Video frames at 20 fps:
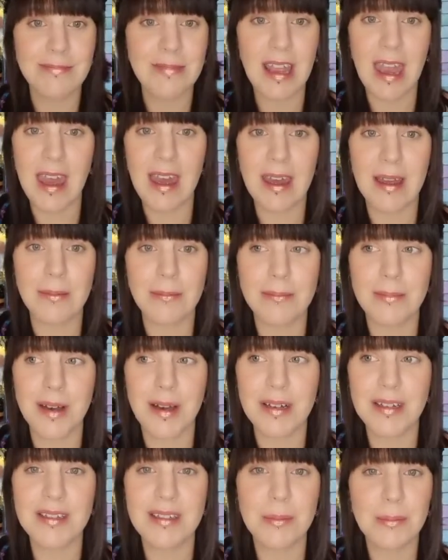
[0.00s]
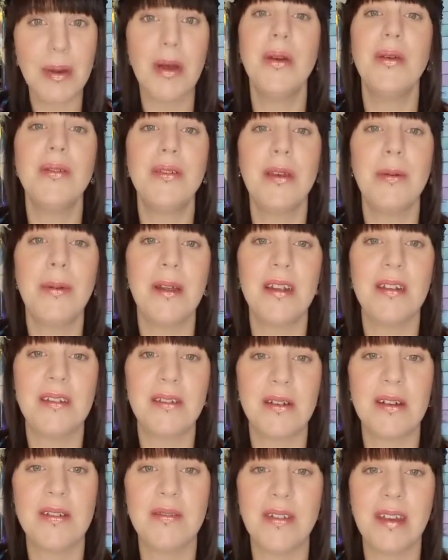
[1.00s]
yeah, I suppose I better
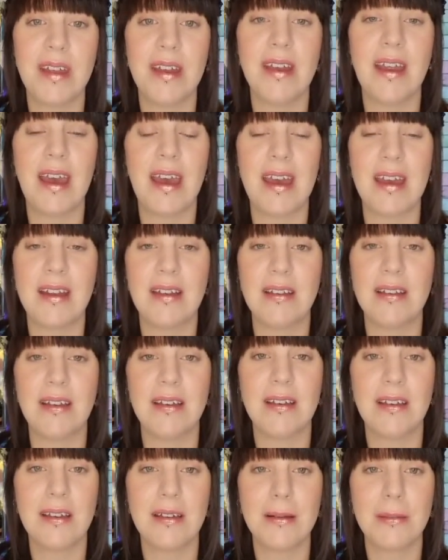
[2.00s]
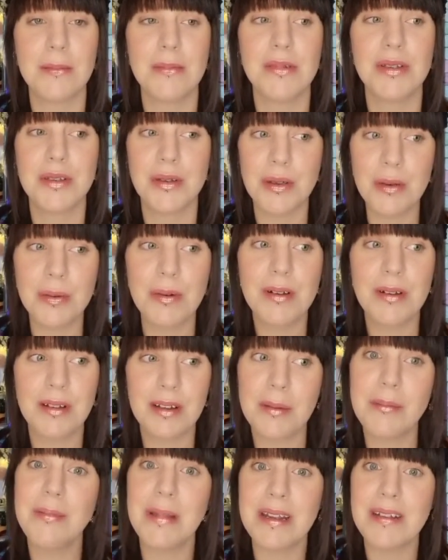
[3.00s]
dive in and do what
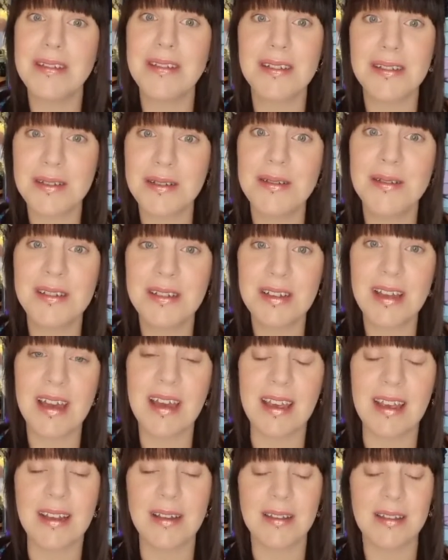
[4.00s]
I'm meant to do today.